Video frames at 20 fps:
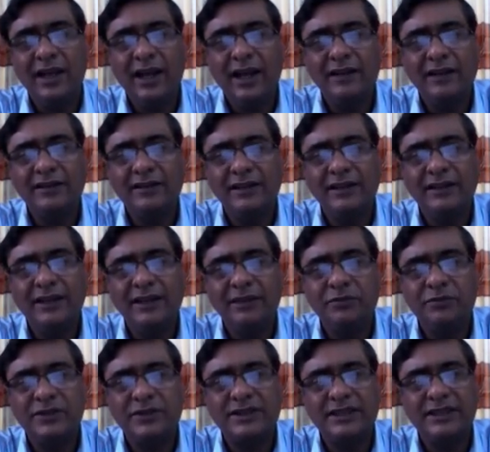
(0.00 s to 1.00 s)
and the
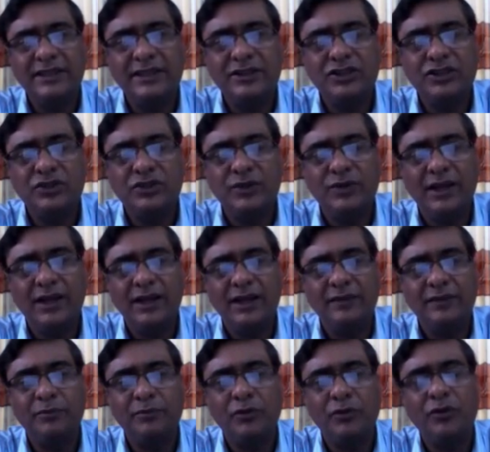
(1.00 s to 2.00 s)
deep sea swell
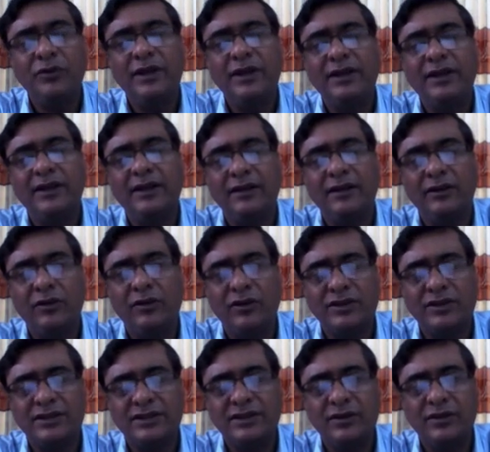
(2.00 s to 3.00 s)
and profit and loss.